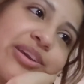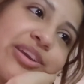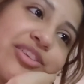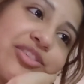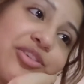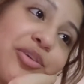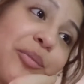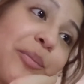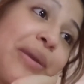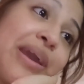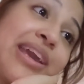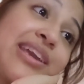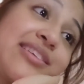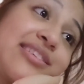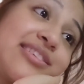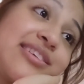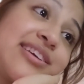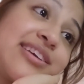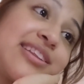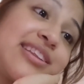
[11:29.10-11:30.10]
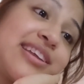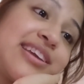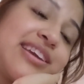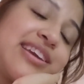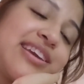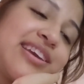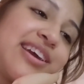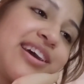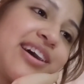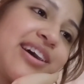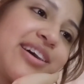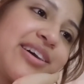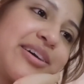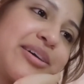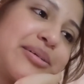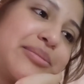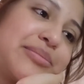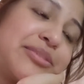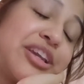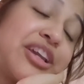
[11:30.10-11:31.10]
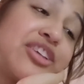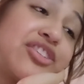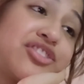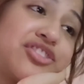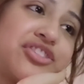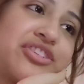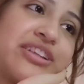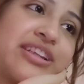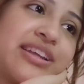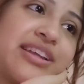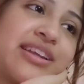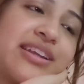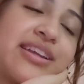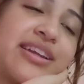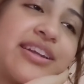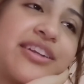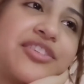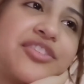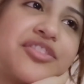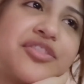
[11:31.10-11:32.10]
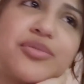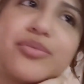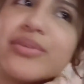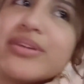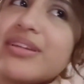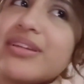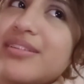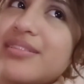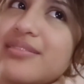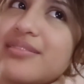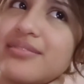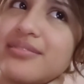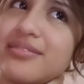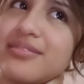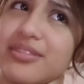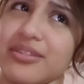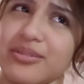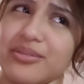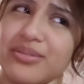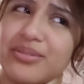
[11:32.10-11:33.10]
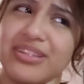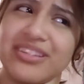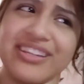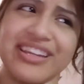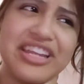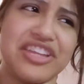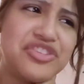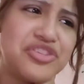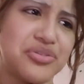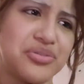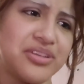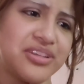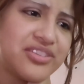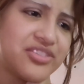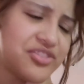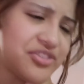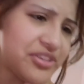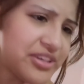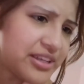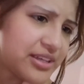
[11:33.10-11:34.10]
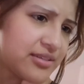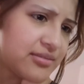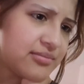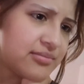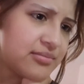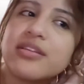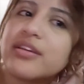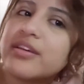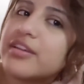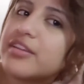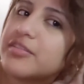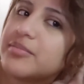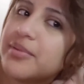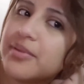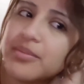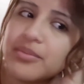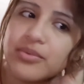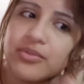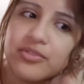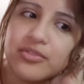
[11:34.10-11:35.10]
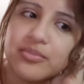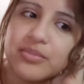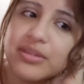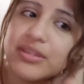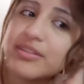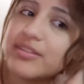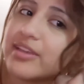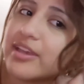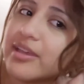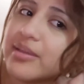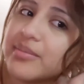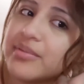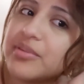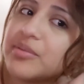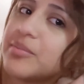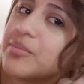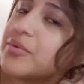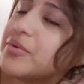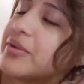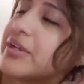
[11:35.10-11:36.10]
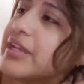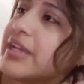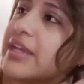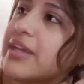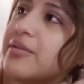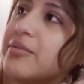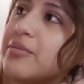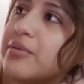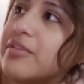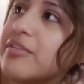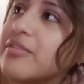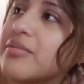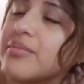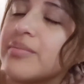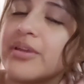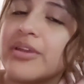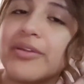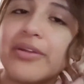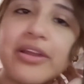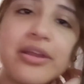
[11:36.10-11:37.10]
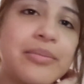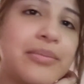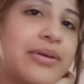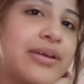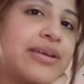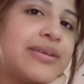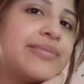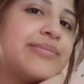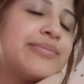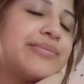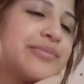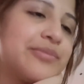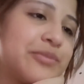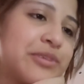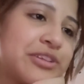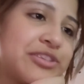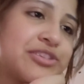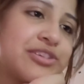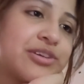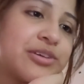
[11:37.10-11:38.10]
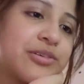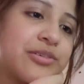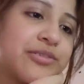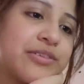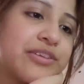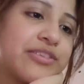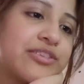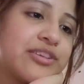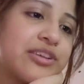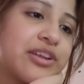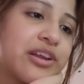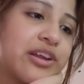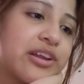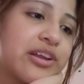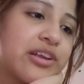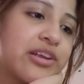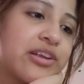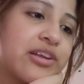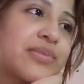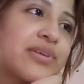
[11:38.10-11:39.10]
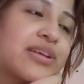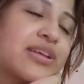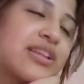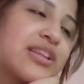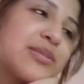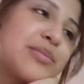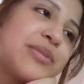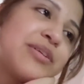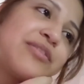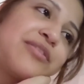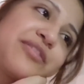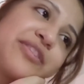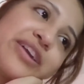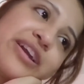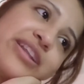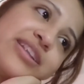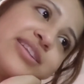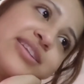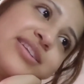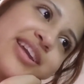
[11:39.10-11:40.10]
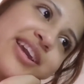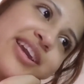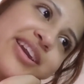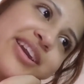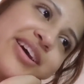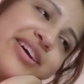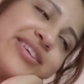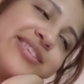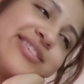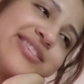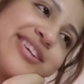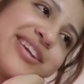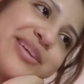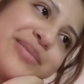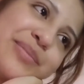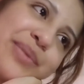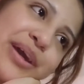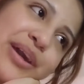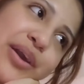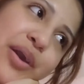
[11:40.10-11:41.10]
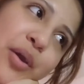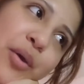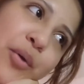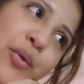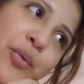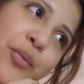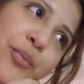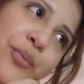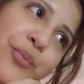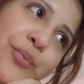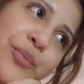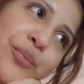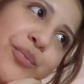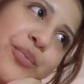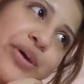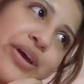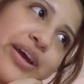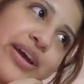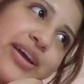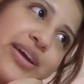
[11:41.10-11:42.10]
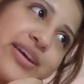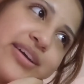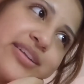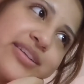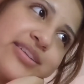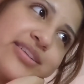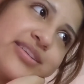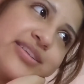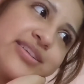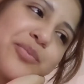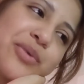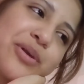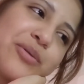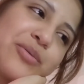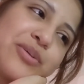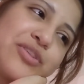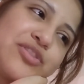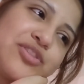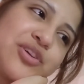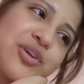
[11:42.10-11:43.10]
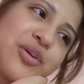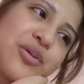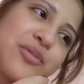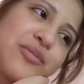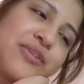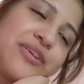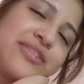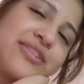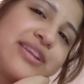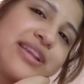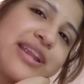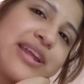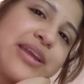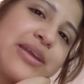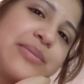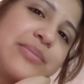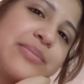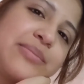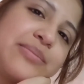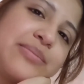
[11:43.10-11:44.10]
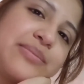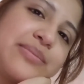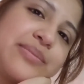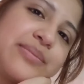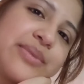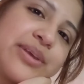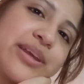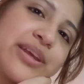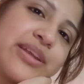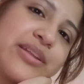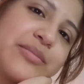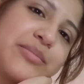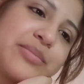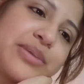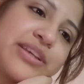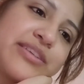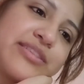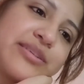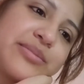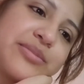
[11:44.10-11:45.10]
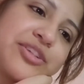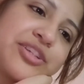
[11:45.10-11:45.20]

Okay, so basically, um, yesterday I just went, what did I do yesterday? I spent most of my time in the morning with my grandma, went to go visit her, and then my friend Chaos came back home and I went to go visit him and pick up